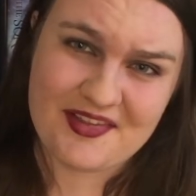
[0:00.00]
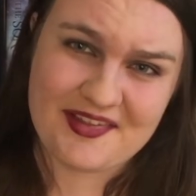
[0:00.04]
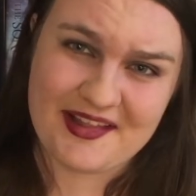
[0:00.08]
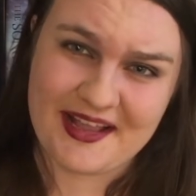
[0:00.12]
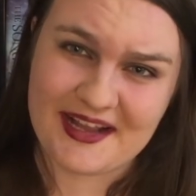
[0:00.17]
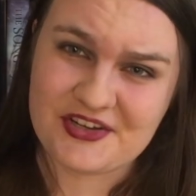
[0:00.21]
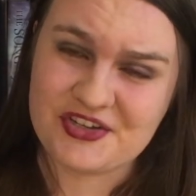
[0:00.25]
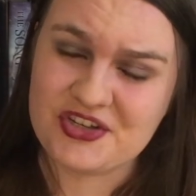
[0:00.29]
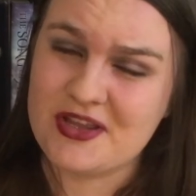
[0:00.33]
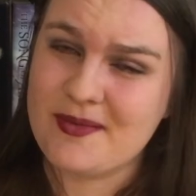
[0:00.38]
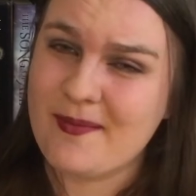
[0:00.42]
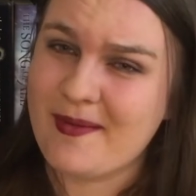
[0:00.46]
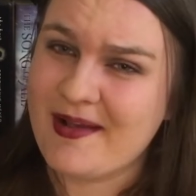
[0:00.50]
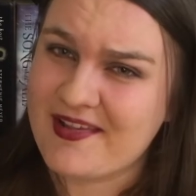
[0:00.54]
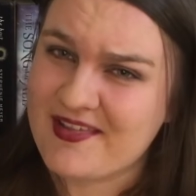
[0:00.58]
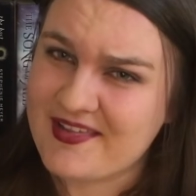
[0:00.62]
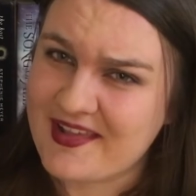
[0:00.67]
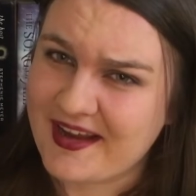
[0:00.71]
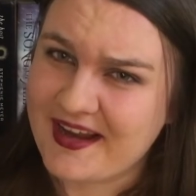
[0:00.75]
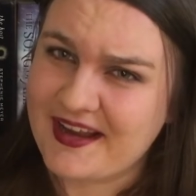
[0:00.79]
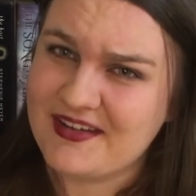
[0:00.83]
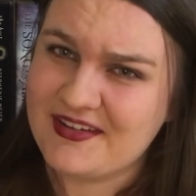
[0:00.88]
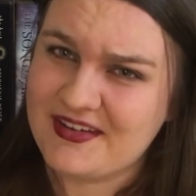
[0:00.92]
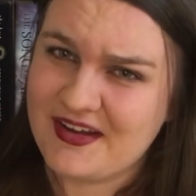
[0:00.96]
is actually my
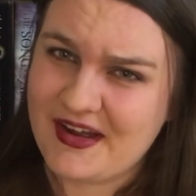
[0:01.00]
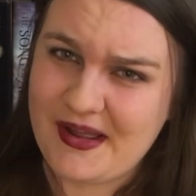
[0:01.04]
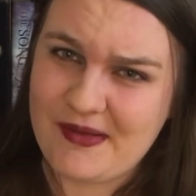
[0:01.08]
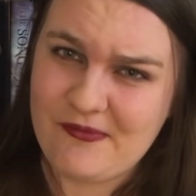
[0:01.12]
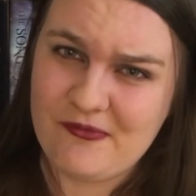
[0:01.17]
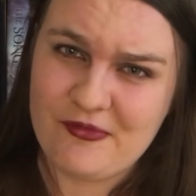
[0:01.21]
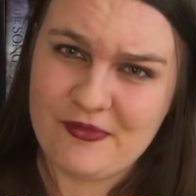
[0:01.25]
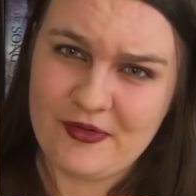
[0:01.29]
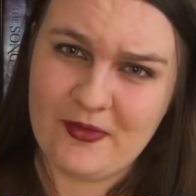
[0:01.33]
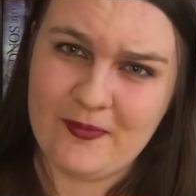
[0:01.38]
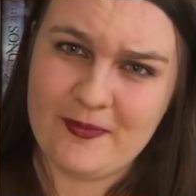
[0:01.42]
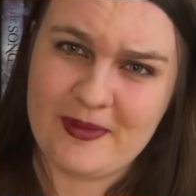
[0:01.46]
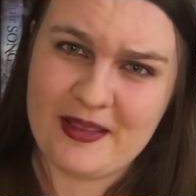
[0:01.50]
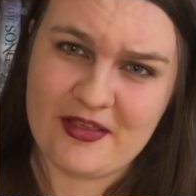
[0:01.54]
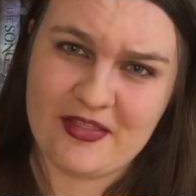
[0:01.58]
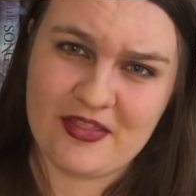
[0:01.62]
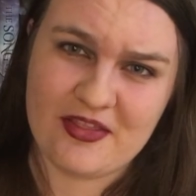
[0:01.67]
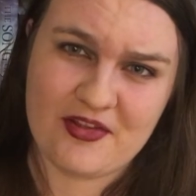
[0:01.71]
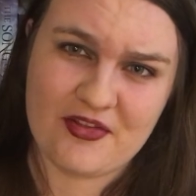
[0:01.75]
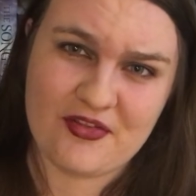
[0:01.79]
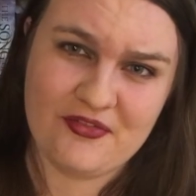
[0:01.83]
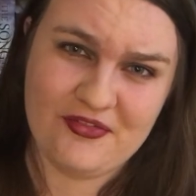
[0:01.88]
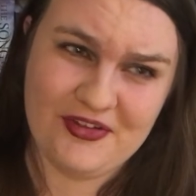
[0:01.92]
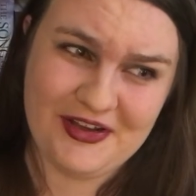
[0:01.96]
second time filming
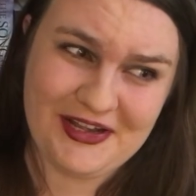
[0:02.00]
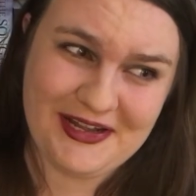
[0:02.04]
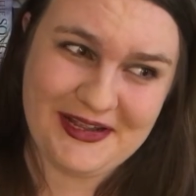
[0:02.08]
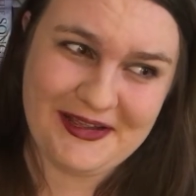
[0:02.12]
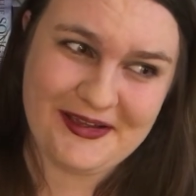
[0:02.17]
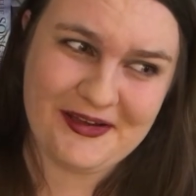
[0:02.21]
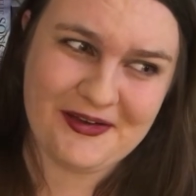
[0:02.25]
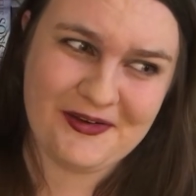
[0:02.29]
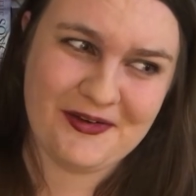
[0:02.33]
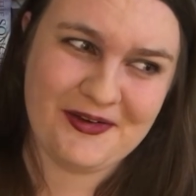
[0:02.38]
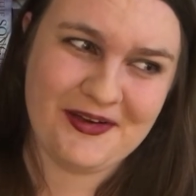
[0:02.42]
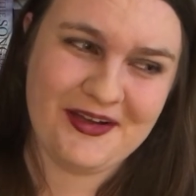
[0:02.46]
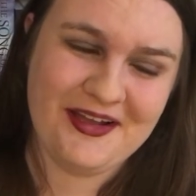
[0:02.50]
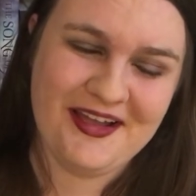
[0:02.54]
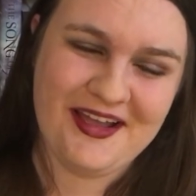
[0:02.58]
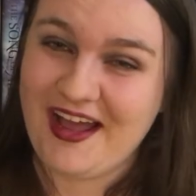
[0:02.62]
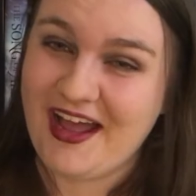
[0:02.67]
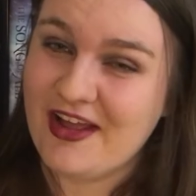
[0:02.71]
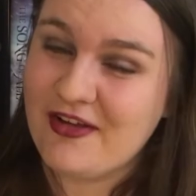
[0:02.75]
this video.